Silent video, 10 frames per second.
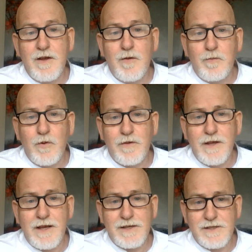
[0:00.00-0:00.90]
both
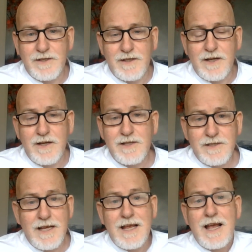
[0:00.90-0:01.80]
excellent guys,
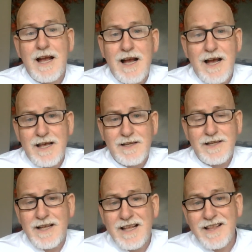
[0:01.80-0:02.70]

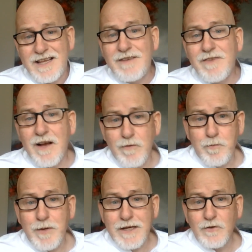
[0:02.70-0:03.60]
and they even have a
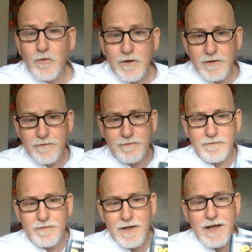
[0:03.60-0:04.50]
bigger one,
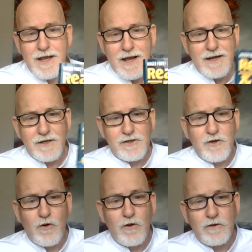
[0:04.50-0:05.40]
and it's
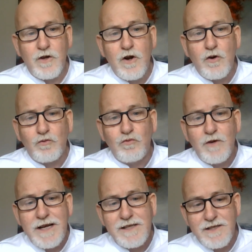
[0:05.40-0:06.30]
called
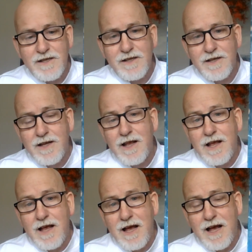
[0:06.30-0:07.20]
Reason
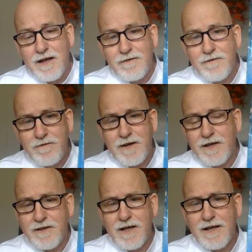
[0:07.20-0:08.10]
and
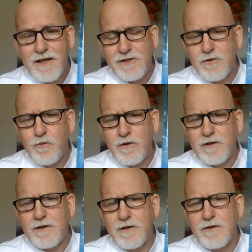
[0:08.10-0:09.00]
Faith, and that's the
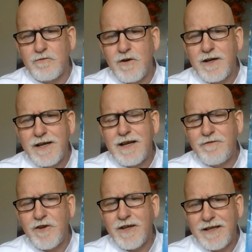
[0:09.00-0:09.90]
one, really, if
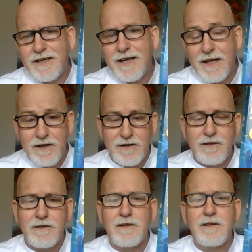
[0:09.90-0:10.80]
you can get it,
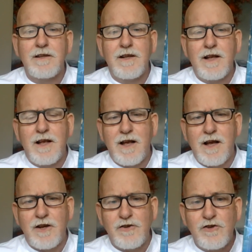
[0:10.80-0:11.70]

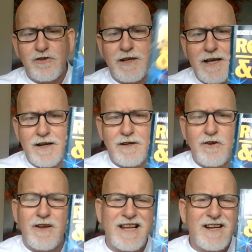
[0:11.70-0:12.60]
you should get it
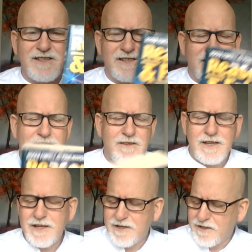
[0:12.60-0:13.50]
now. It
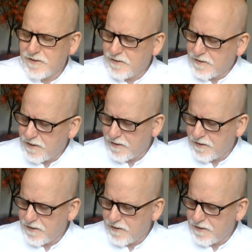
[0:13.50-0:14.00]
has